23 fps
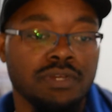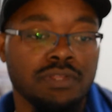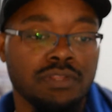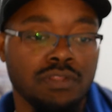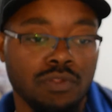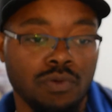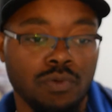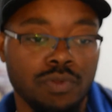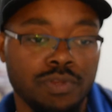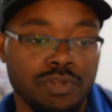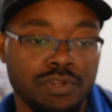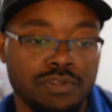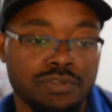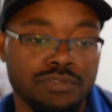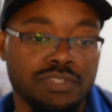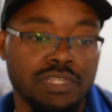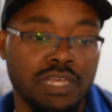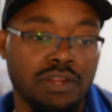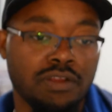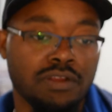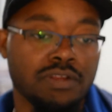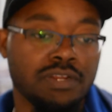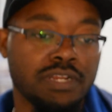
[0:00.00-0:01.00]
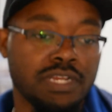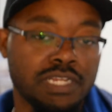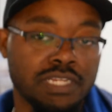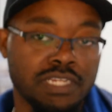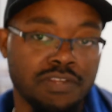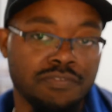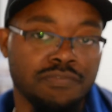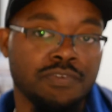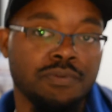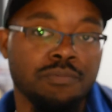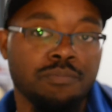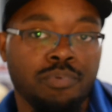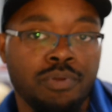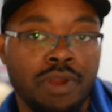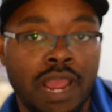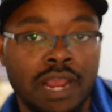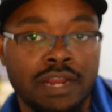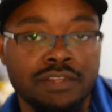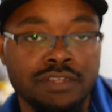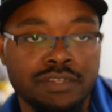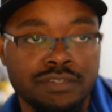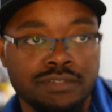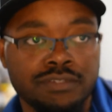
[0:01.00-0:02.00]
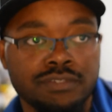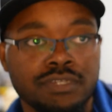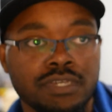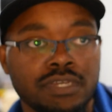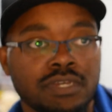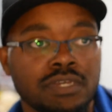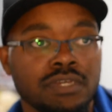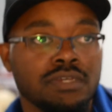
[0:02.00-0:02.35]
lawyers that are in different practice,